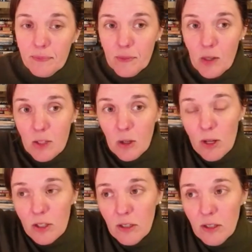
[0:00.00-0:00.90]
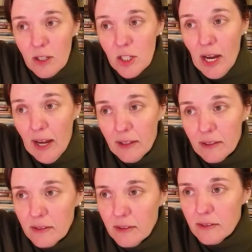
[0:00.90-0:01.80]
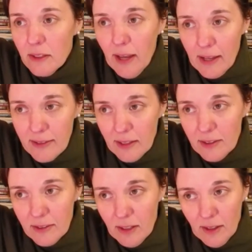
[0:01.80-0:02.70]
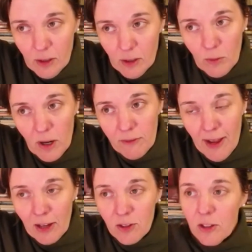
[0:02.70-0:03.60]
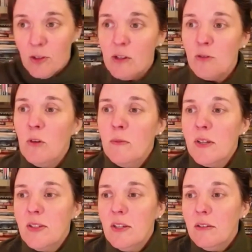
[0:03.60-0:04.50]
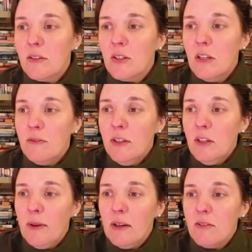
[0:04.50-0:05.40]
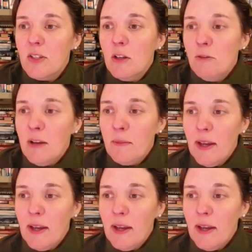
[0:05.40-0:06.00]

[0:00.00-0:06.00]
There's a question in the chat. Has any city that you're aware of actually transformed a significant amount of single family